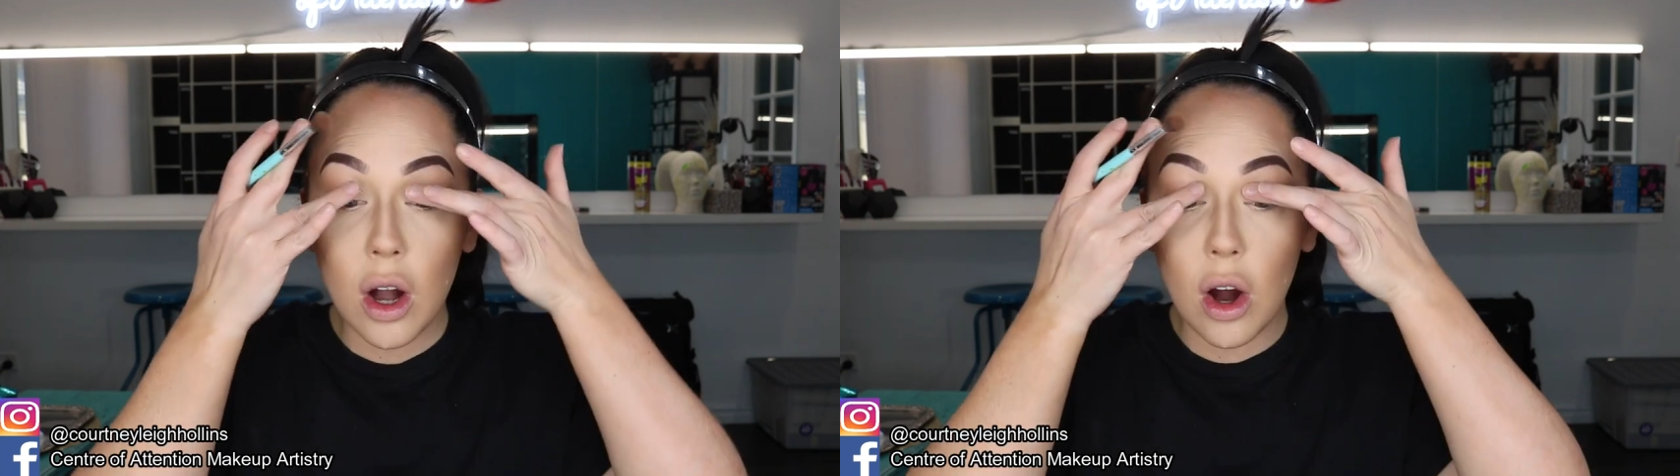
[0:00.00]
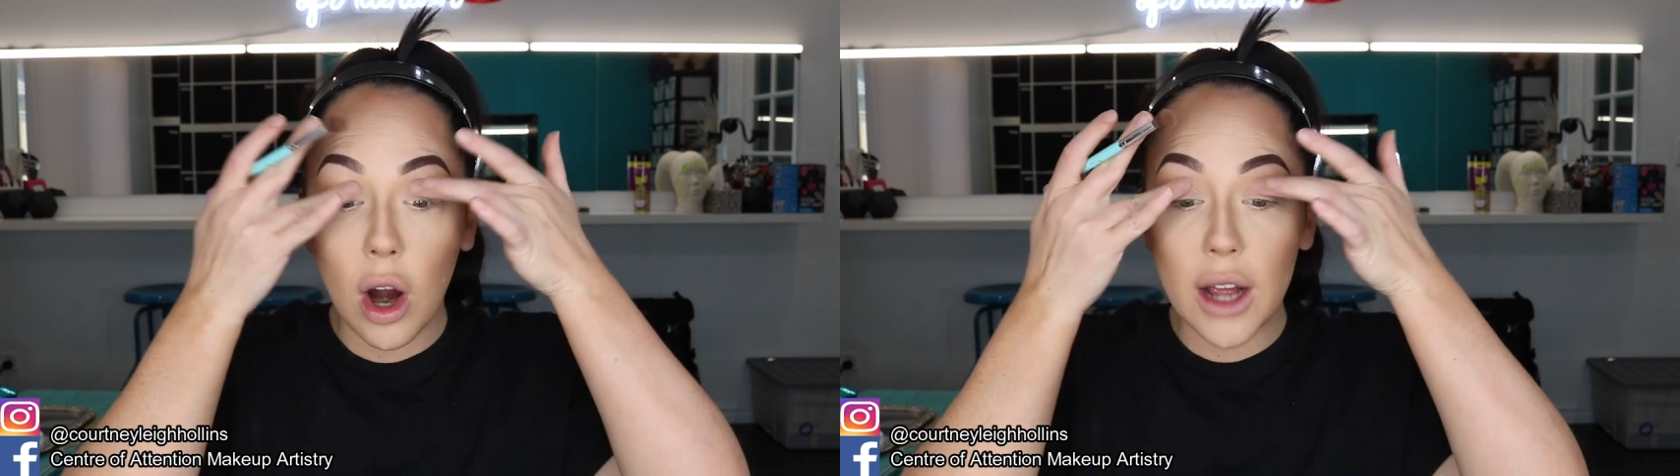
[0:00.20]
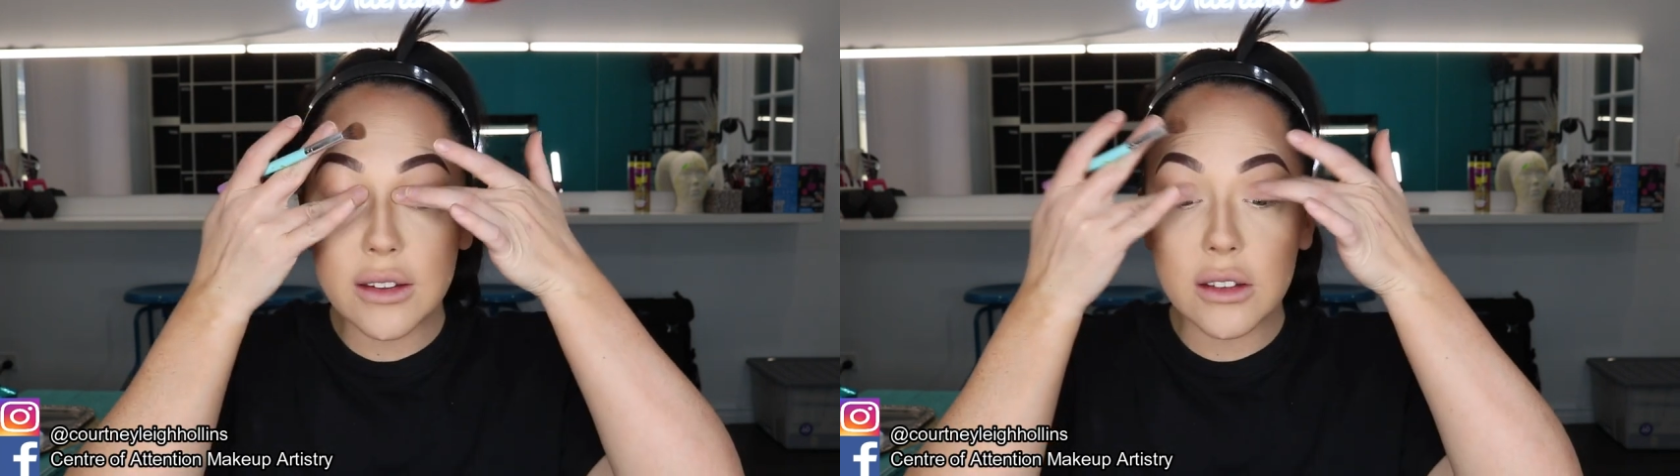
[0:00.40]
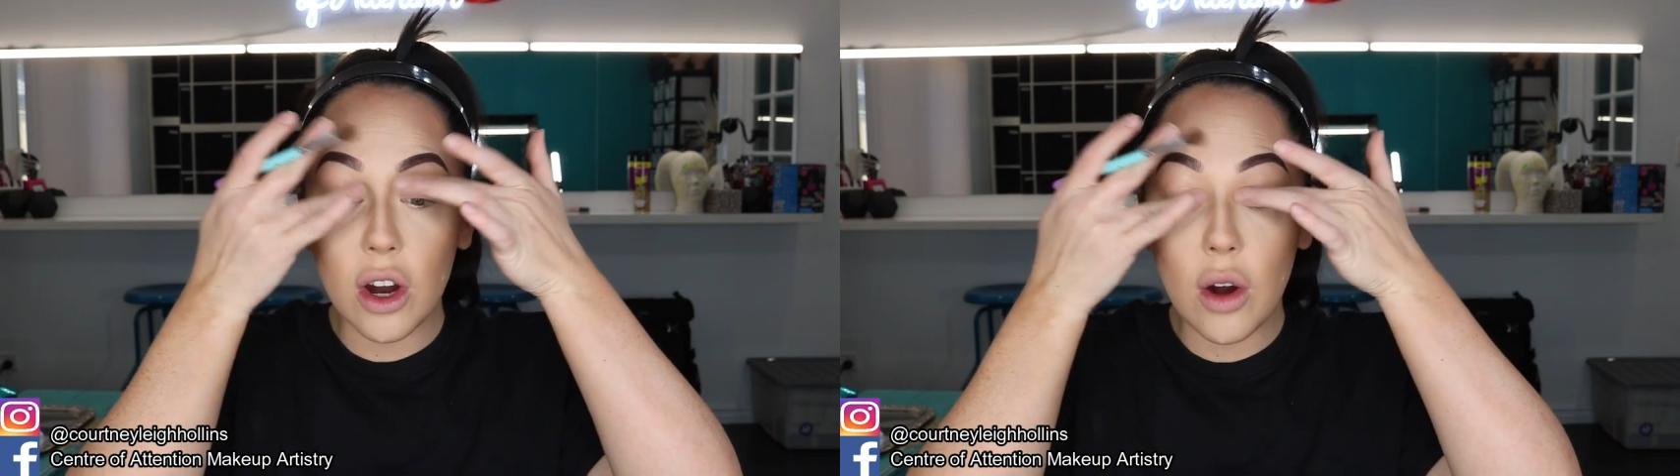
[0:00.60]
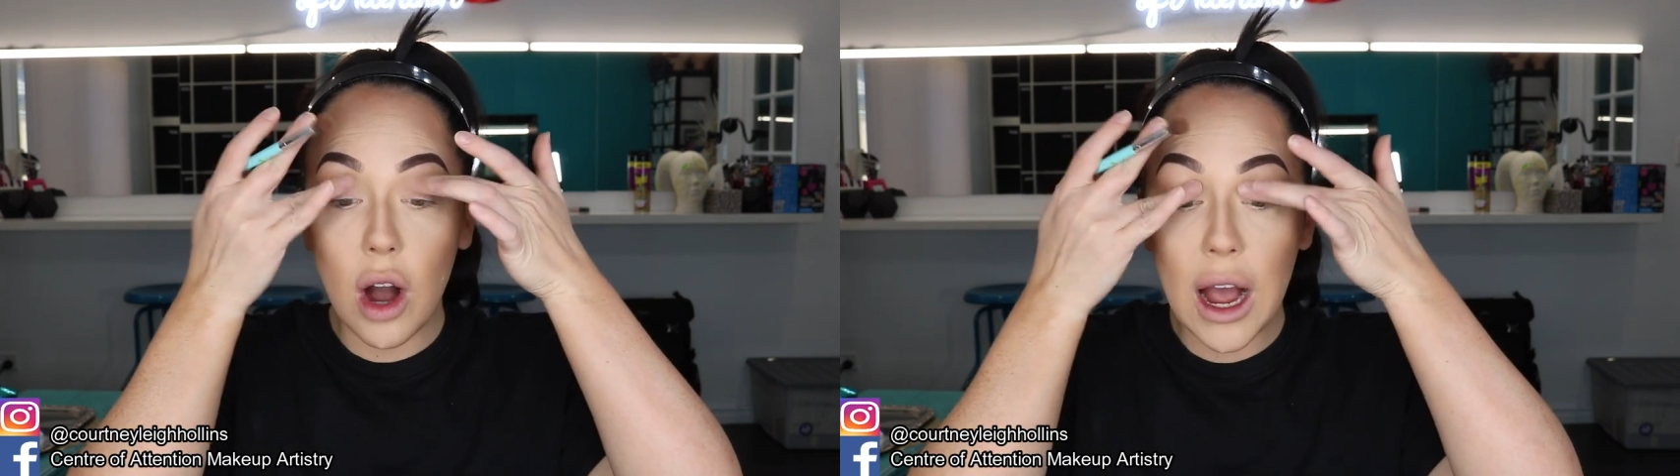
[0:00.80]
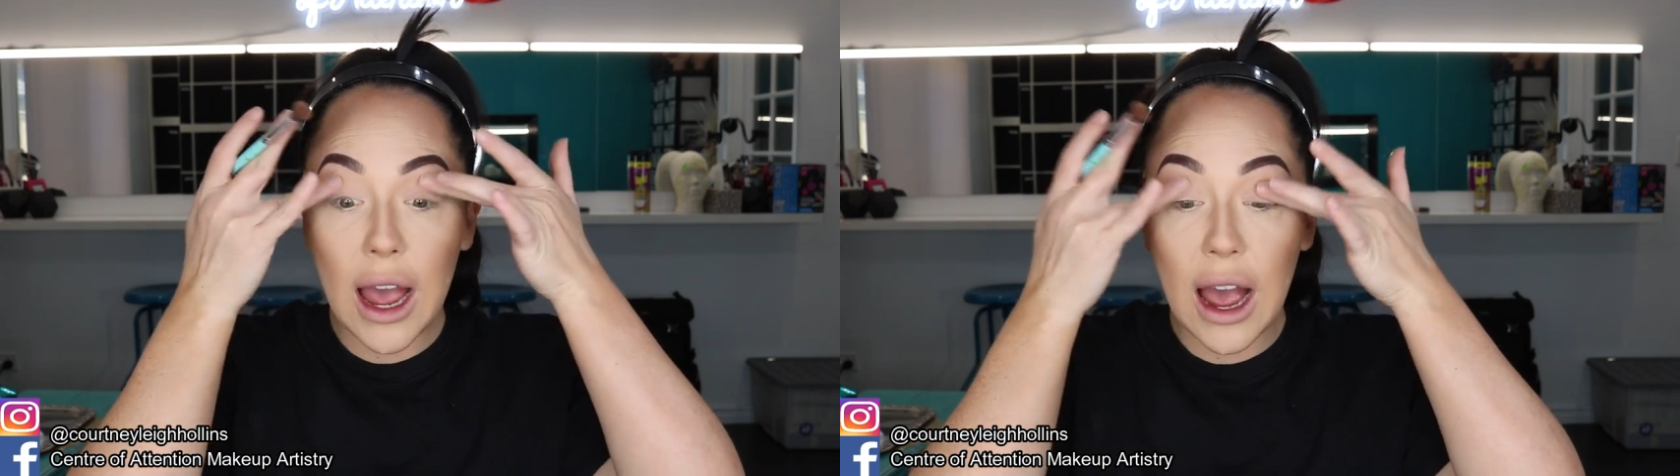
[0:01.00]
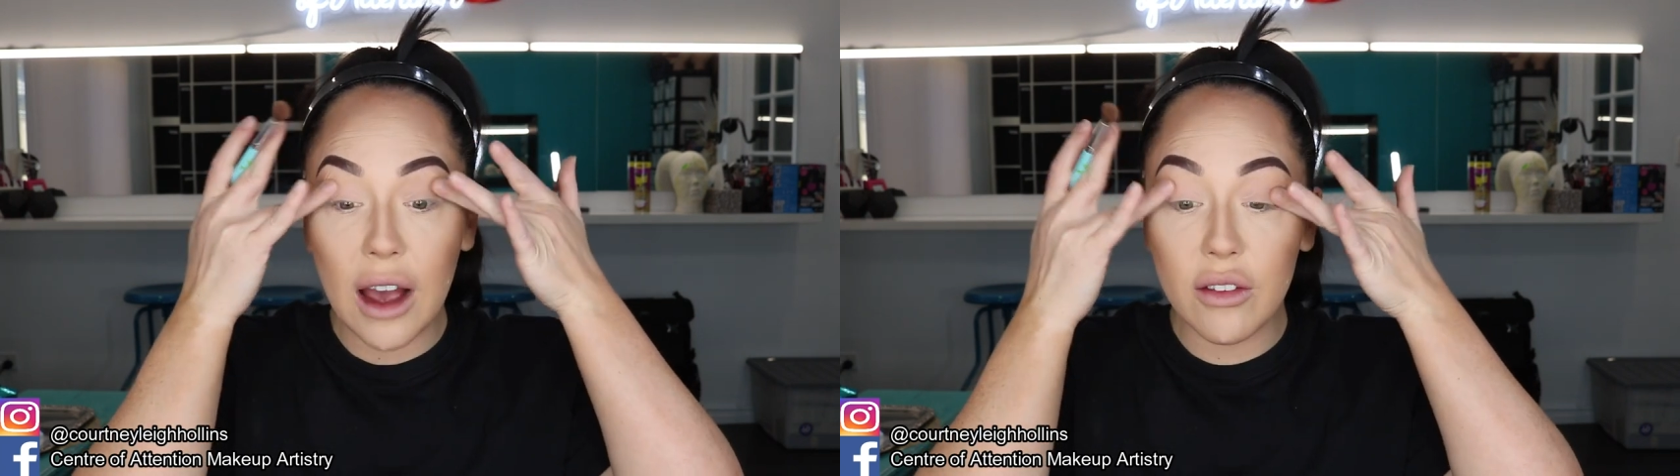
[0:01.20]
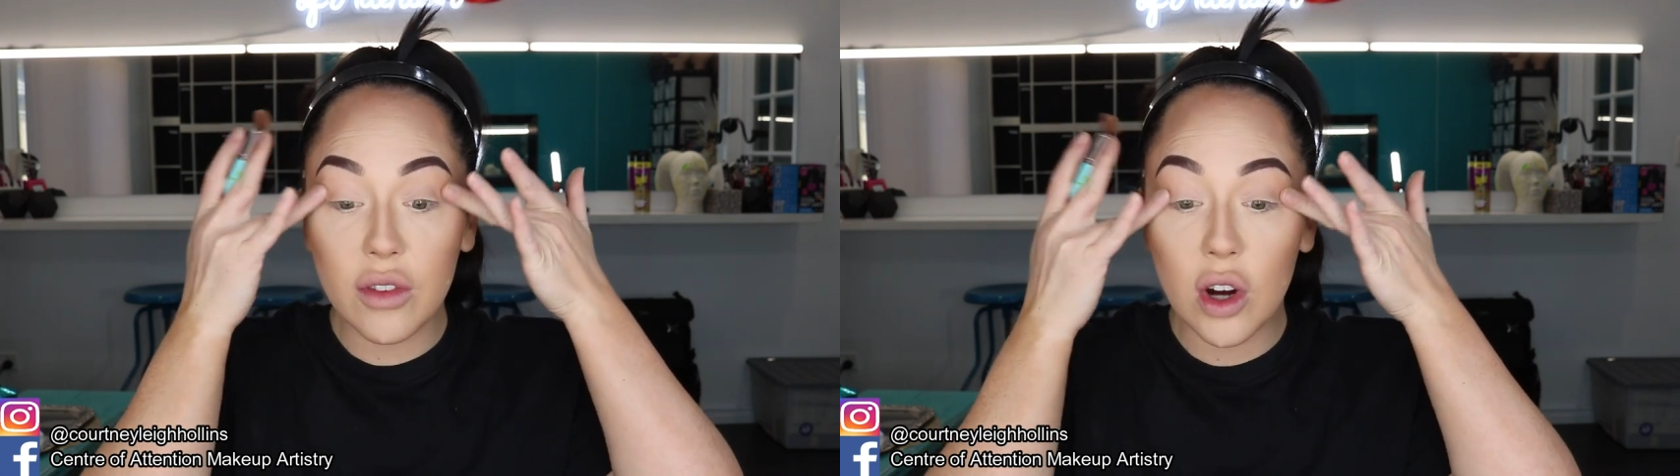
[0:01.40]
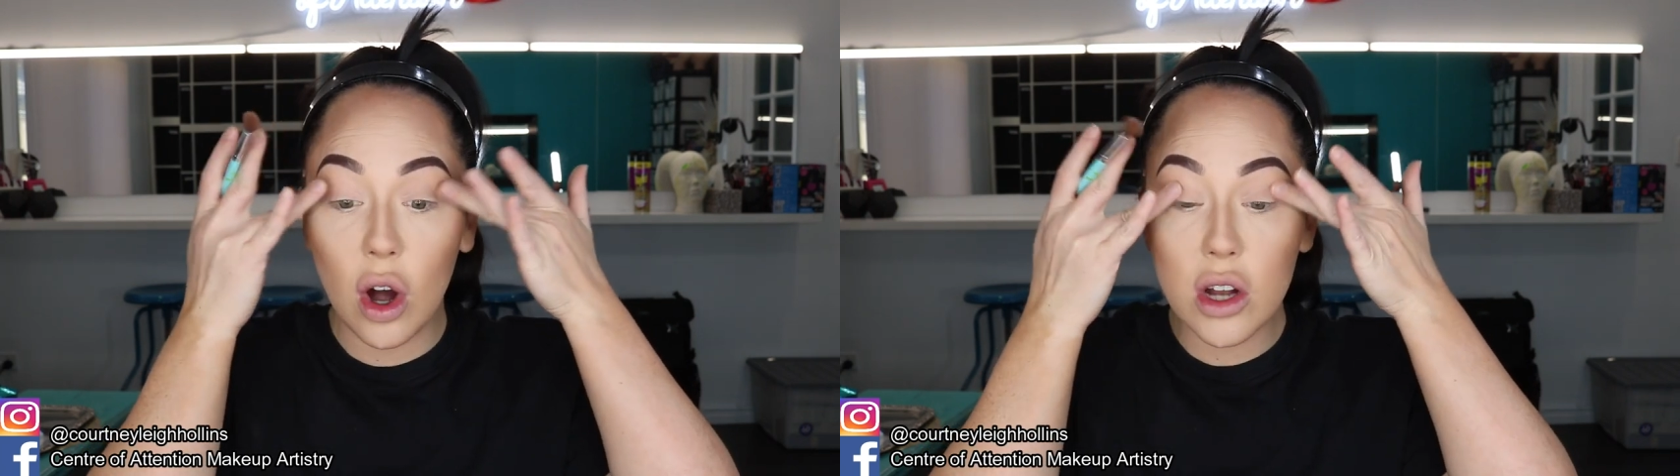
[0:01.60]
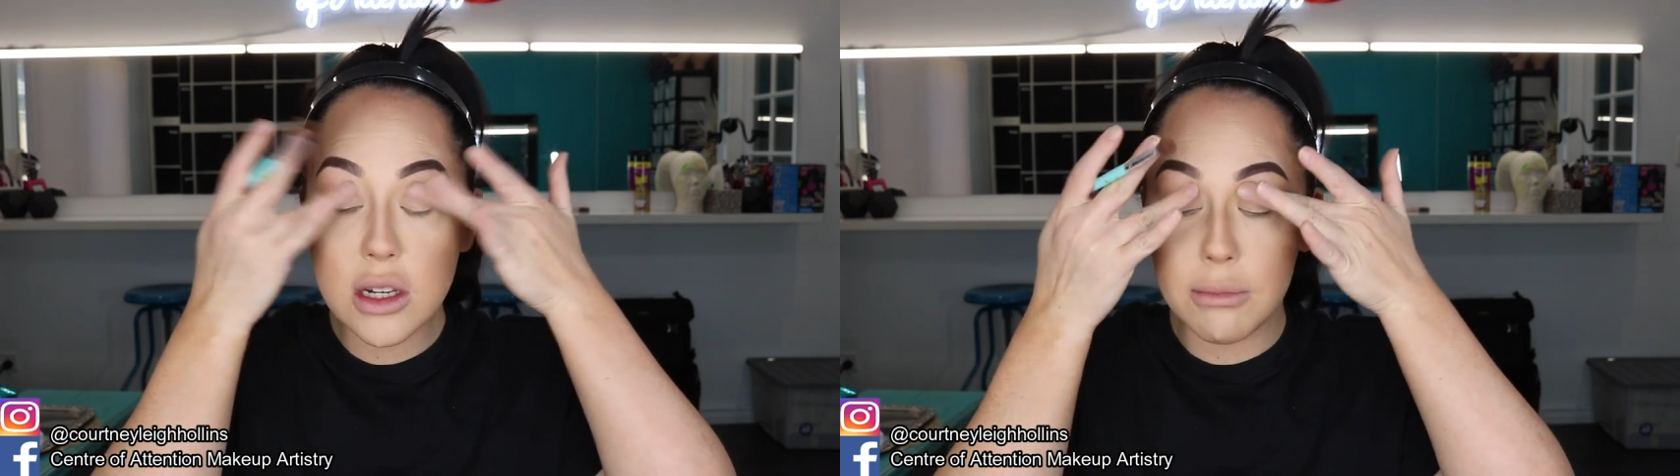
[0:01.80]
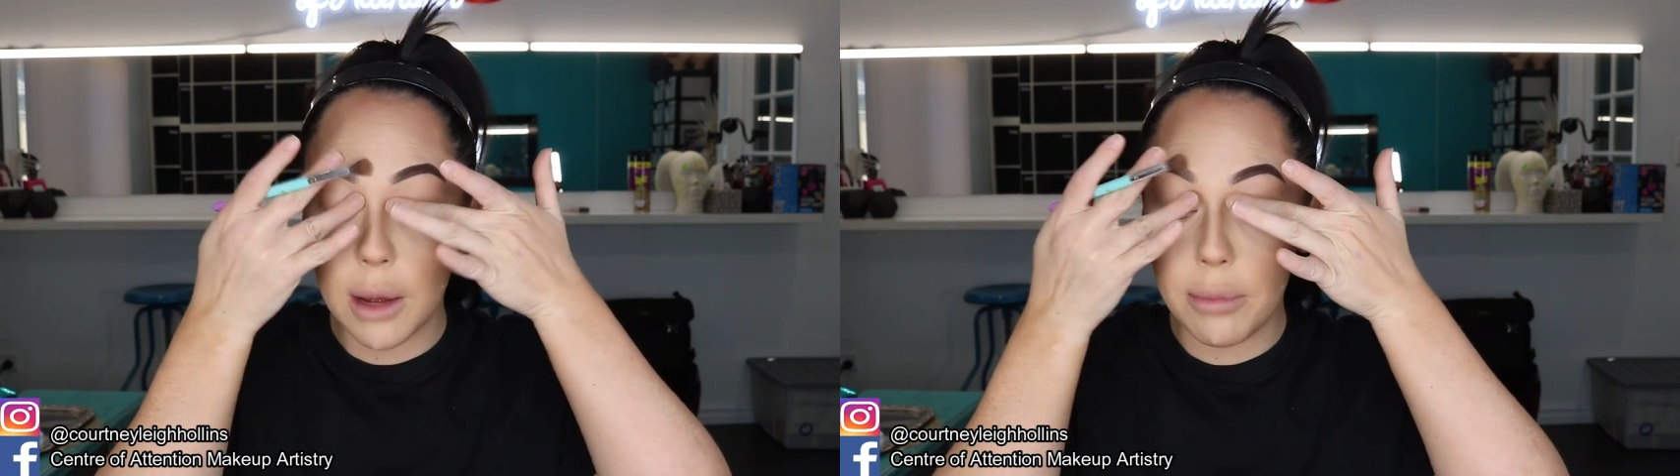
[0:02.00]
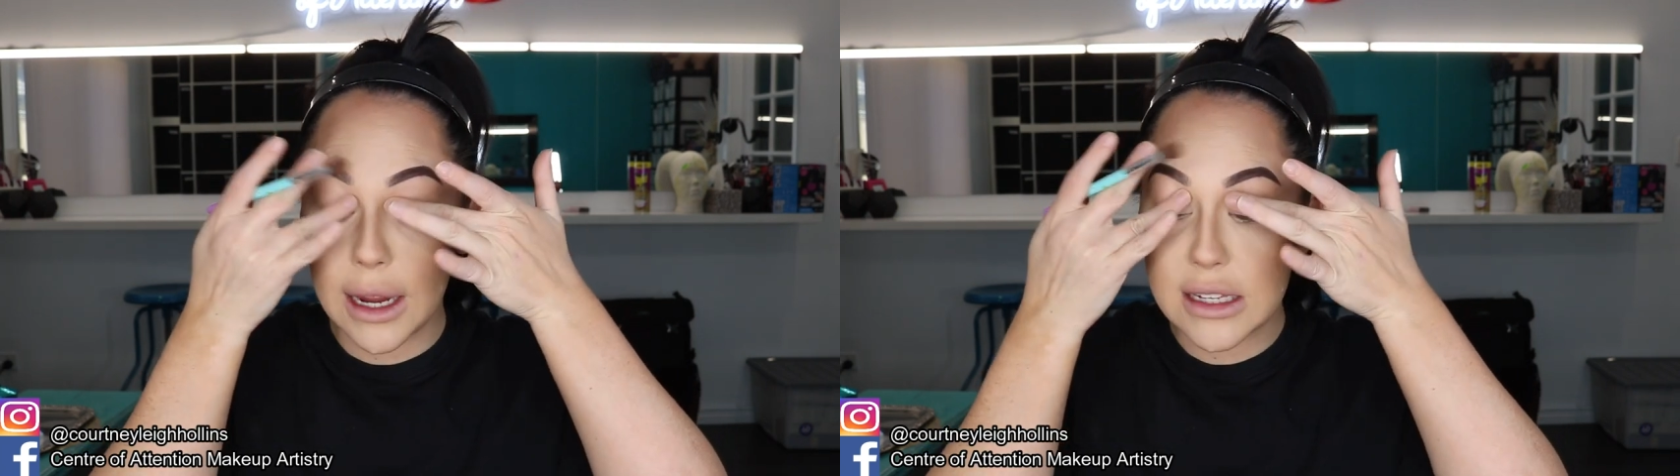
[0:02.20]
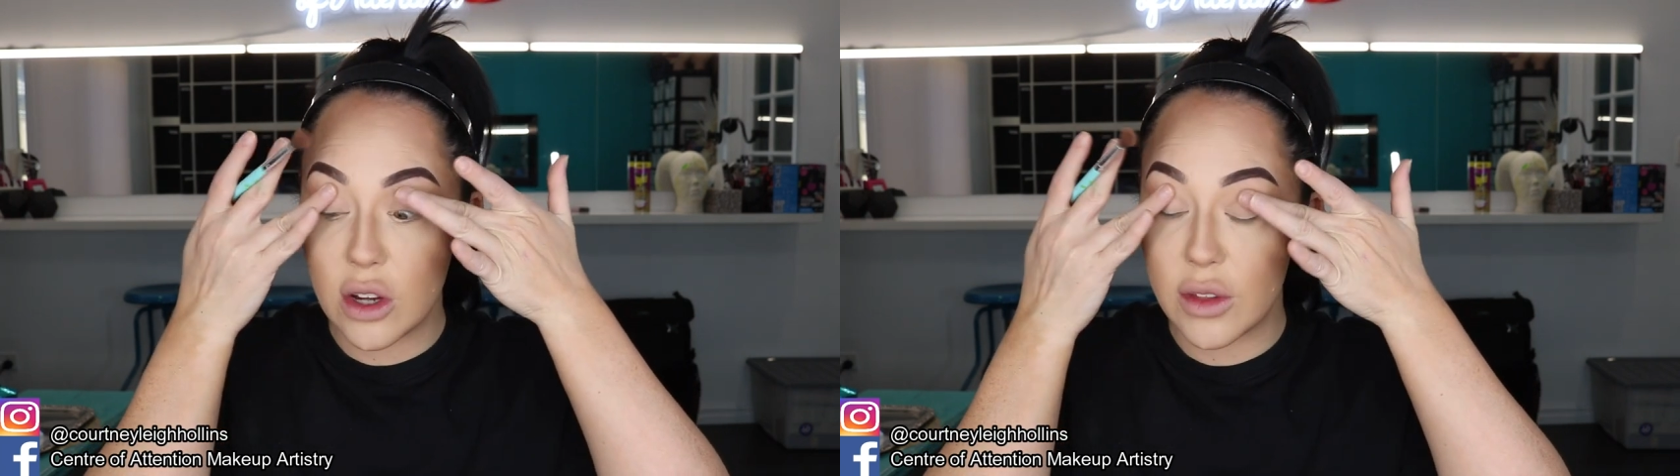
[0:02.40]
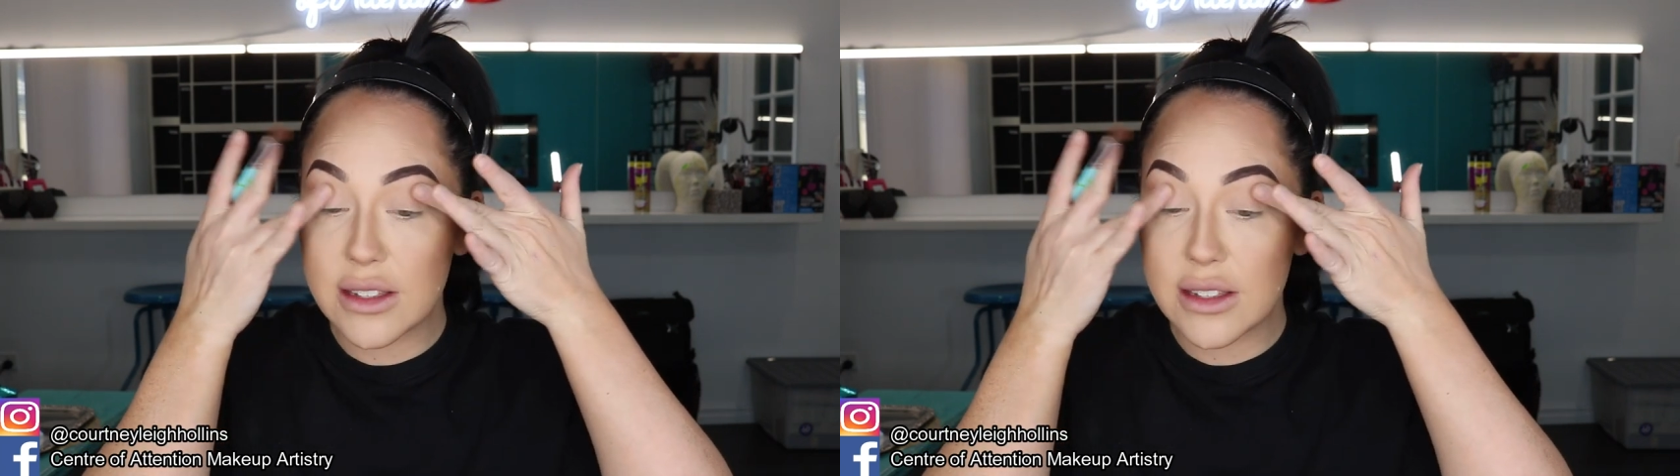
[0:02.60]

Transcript: All right, so I have got my base on.